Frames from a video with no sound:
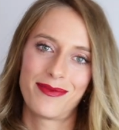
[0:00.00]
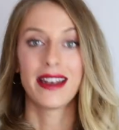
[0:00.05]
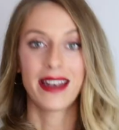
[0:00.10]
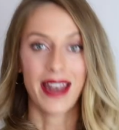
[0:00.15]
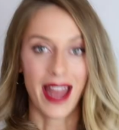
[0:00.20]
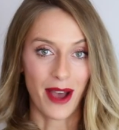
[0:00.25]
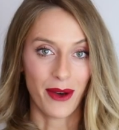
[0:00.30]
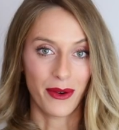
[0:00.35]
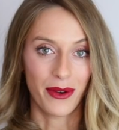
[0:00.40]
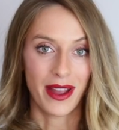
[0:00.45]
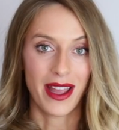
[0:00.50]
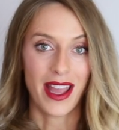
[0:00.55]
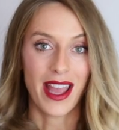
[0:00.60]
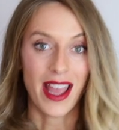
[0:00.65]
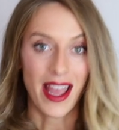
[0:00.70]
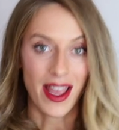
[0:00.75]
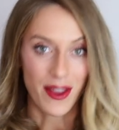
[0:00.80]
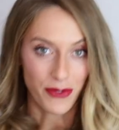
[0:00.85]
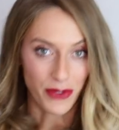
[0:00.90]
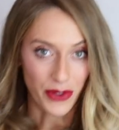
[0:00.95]
Now,
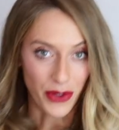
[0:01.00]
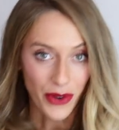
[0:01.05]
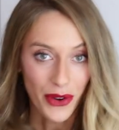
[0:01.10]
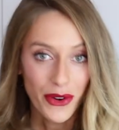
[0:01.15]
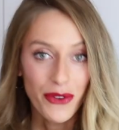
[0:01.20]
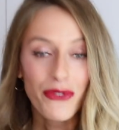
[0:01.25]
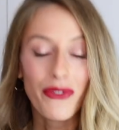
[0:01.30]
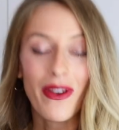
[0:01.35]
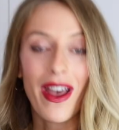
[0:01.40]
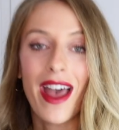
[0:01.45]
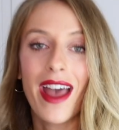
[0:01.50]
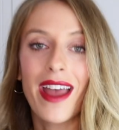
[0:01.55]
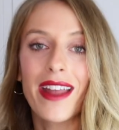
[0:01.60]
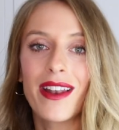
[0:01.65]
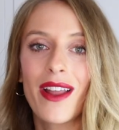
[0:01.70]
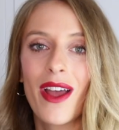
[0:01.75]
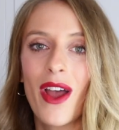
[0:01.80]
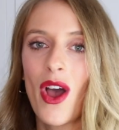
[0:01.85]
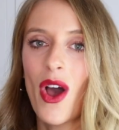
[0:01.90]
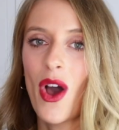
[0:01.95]
if you're a
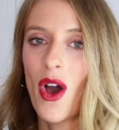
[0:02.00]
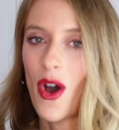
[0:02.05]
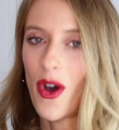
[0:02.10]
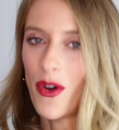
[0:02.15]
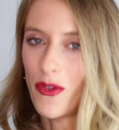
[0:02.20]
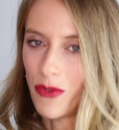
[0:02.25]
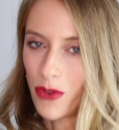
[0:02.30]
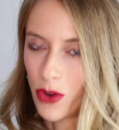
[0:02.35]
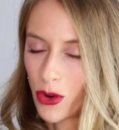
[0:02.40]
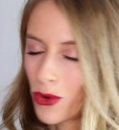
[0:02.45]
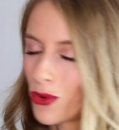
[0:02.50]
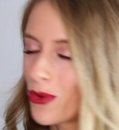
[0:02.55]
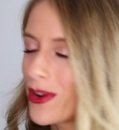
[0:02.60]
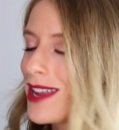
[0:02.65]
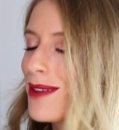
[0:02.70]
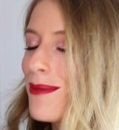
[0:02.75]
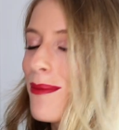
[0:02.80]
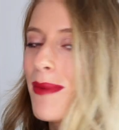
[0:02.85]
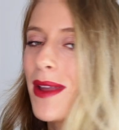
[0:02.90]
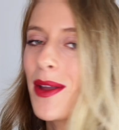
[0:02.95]
fan of
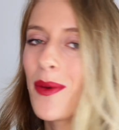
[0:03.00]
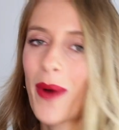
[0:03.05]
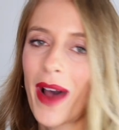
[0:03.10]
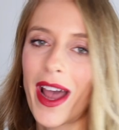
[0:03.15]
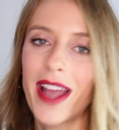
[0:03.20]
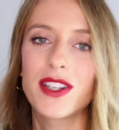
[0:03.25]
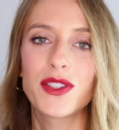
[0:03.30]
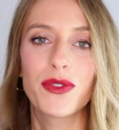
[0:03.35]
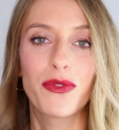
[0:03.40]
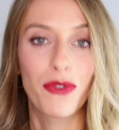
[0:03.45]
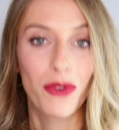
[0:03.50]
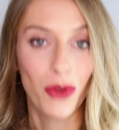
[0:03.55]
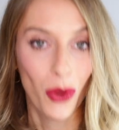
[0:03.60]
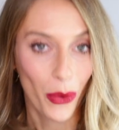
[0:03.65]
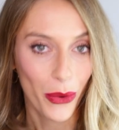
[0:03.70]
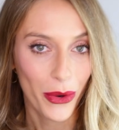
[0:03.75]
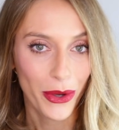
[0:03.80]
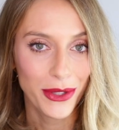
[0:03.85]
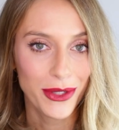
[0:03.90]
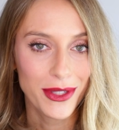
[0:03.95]
creamy white
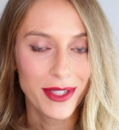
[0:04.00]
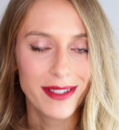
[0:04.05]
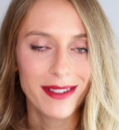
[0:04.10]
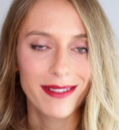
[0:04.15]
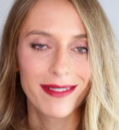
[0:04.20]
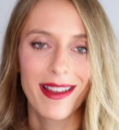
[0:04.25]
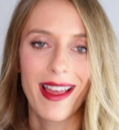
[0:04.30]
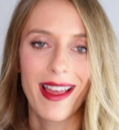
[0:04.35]
florals,